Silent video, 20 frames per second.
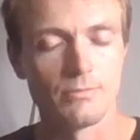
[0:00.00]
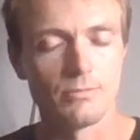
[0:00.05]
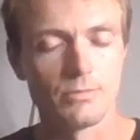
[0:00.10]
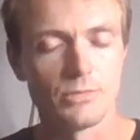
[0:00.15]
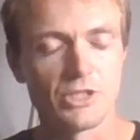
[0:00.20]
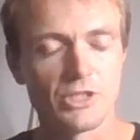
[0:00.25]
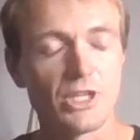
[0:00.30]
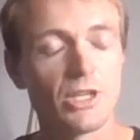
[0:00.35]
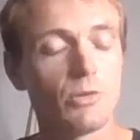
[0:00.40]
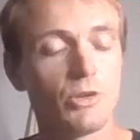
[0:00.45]

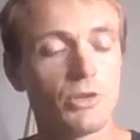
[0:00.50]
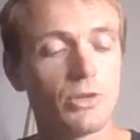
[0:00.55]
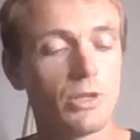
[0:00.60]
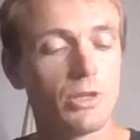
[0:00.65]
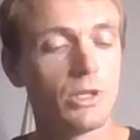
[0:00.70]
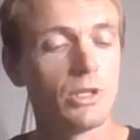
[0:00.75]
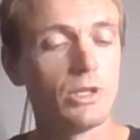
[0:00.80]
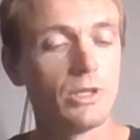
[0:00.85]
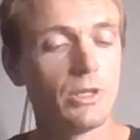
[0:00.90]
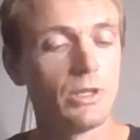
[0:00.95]
cinnamon,
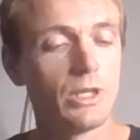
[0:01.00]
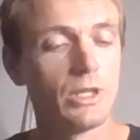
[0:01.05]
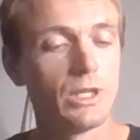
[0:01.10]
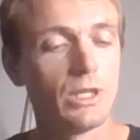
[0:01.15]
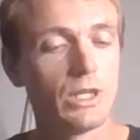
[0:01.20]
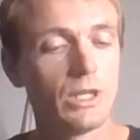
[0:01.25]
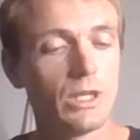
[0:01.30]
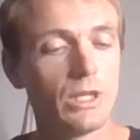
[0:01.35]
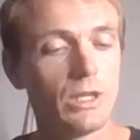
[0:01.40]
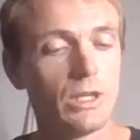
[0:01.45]

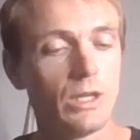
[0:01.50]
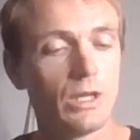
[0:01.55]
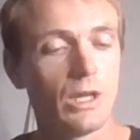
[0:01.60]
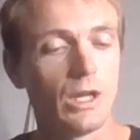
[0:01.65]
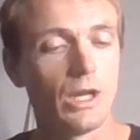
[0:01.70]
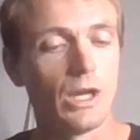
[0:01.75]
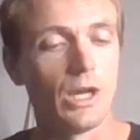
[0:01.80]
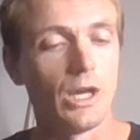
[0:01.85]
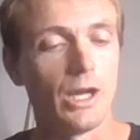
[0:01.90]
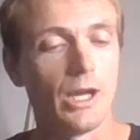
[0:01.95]

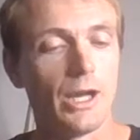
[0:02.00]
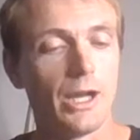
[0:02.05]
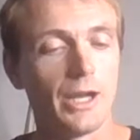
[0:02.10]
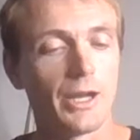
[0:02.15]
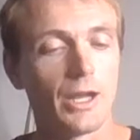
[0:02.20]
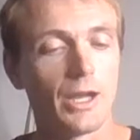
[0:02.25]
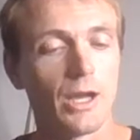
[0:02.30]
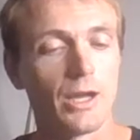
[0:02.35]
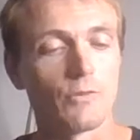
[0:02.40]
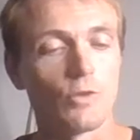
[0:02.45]
and
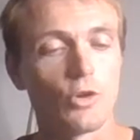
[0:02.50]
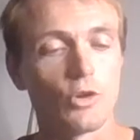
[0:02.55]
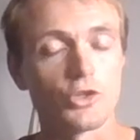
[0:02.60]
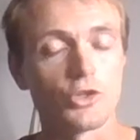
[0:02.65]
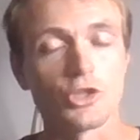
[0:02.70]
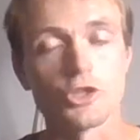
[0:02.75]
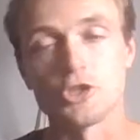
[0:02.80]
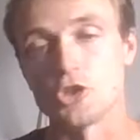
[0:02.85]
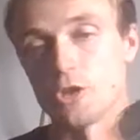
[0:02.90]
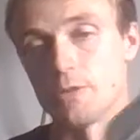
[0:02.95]
I've got
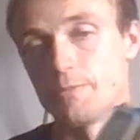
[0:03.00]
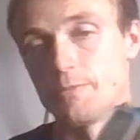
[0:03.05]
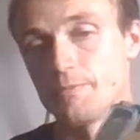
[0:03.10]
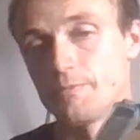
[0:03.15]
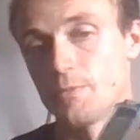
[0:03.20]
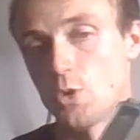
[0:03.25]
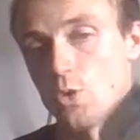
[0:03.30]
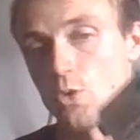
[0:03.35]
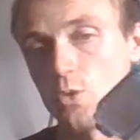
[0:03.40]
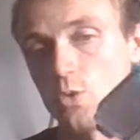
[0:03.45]
ginger,
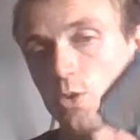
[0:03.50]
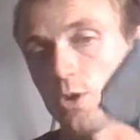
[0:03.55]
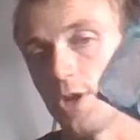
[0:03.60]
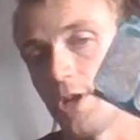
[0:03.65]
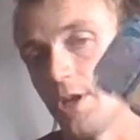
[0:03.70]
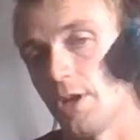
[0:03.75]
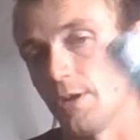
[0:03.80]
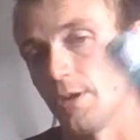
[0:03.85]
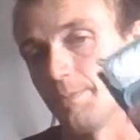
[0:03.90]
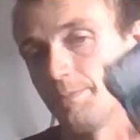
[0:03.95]
all in
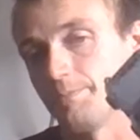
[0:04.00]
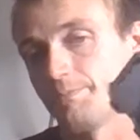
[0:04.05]
here.